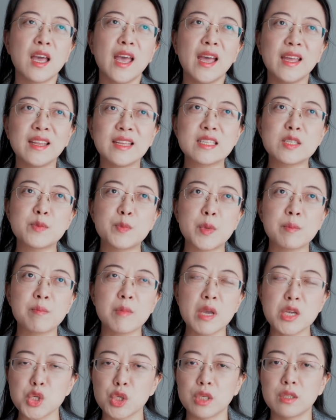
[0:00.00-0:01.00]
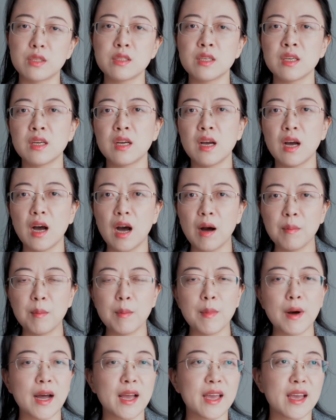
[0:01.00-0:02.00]
and it's been mentioned on
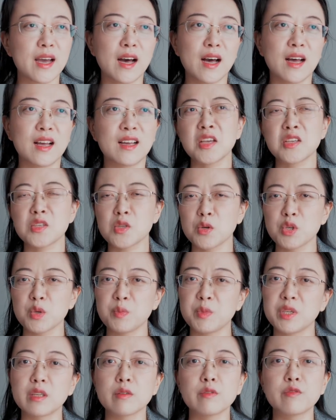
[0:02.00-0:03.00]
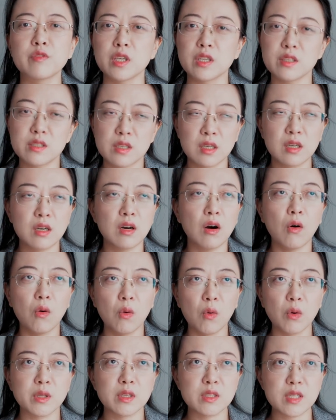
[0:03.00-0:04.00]
my social media feed
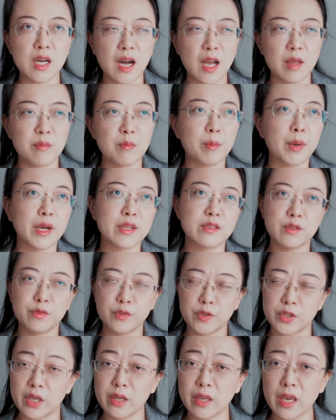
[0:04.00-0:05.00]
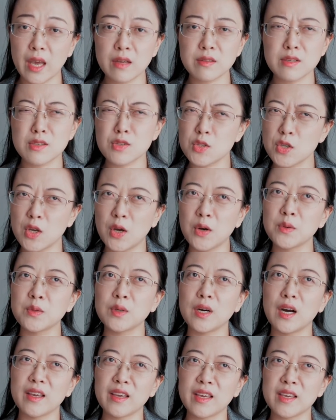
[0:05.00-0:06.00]
all the time by different accounts, so
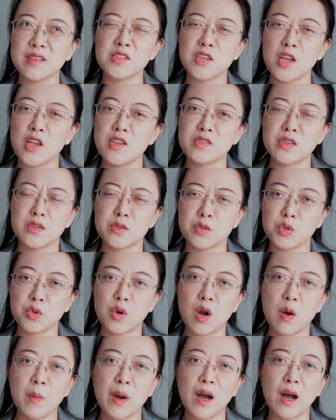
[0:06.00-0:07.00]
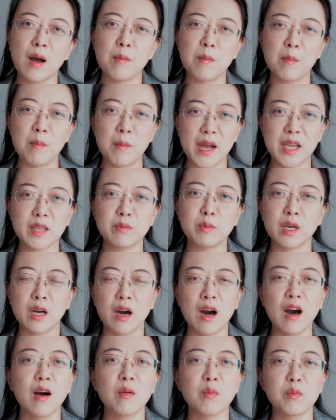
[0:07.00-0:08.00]
I can sense this drama might
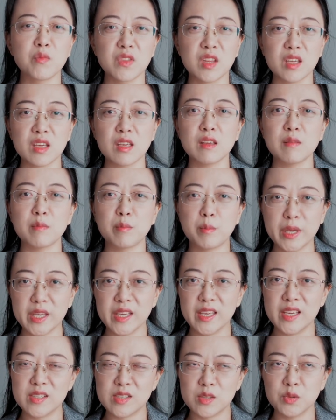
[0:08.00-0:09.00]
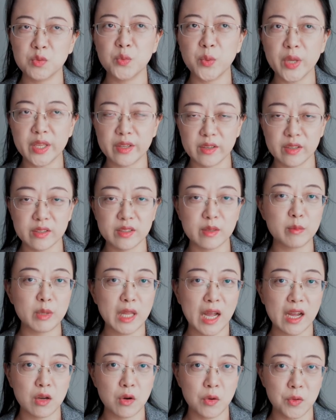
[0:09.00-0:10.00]
become the biggest winner, the
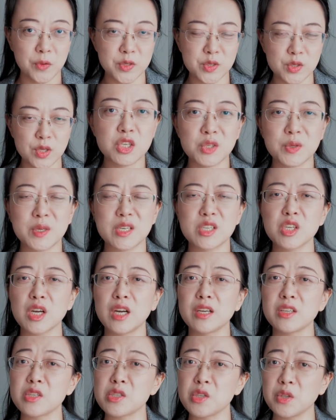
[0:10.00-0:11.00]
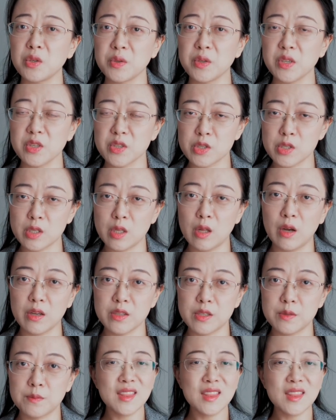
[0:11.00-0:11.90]
black horse, during Chinese New Year slot.